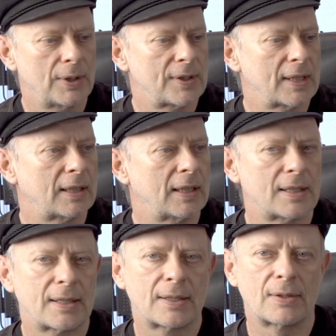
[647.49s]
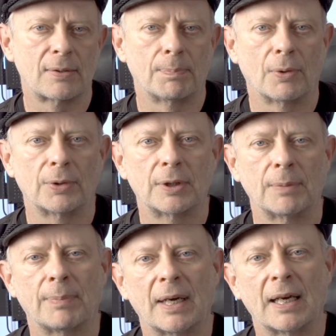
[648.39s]
is that it's
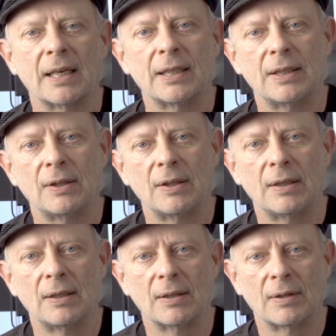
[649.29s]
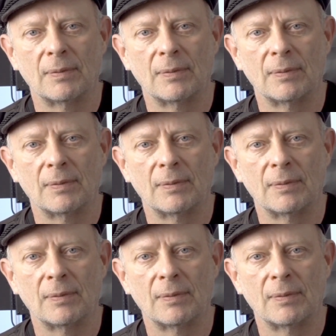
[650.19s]
supported by the